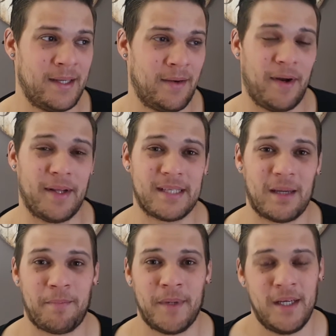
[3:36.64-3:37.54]

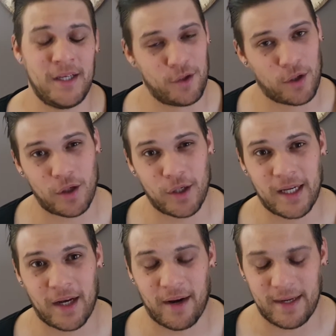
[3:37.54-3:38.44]
runners-up not
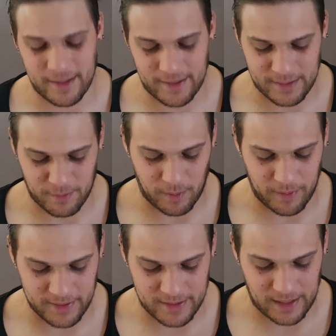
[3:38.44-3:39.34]
looking great at this
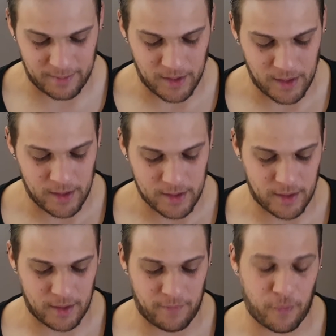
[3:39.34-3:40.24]
moment in time.
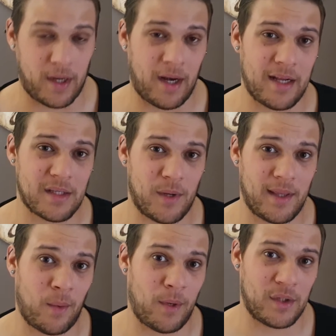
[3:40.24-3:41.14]
So the 49ers won
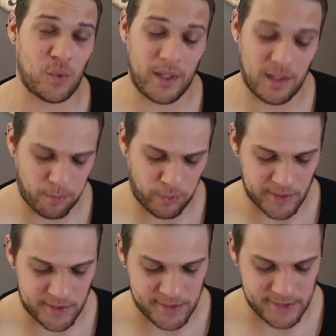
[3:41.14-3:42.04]
that one
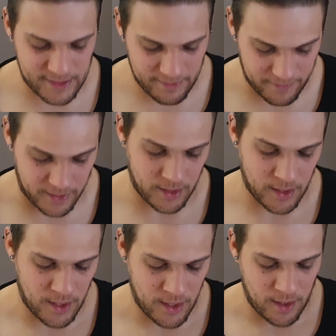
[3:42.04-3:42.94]
20-7.
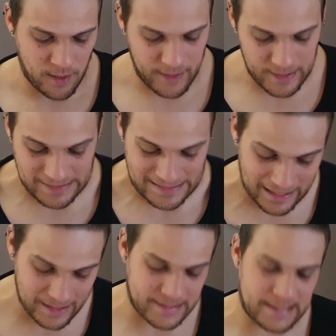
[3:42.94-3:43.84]
Then
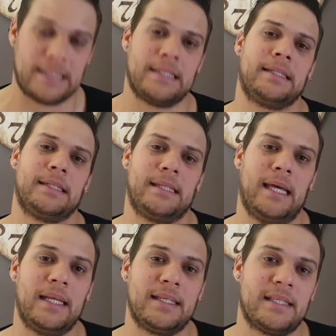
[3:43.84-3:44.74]
Dallas
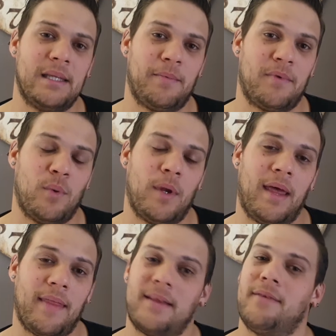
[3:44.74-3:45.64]
slipped to
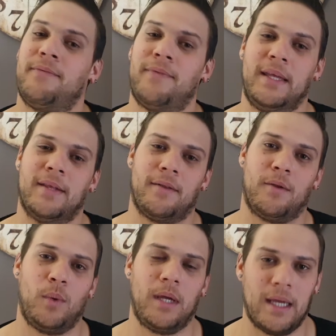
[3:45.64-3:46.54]
another defeat on
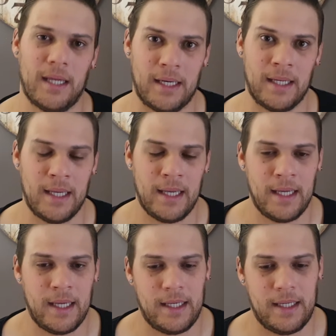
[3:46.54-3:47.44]
the weekend.
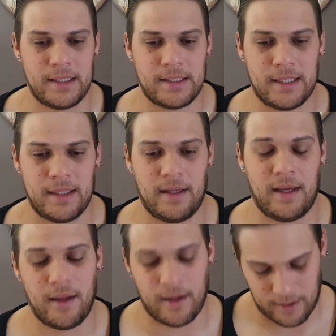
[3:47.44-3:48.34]
Yes, and
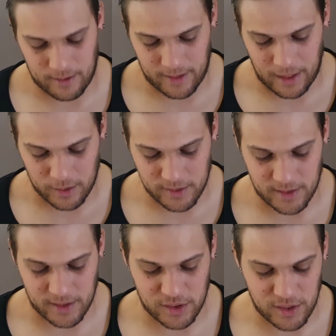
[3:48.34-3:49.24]
they lost to
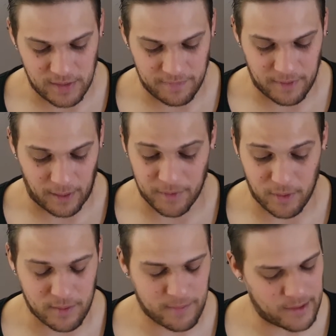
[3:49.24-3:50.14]
the Jets.
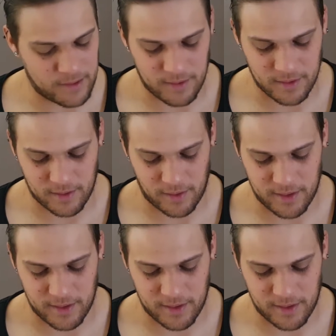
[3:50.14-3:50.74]
This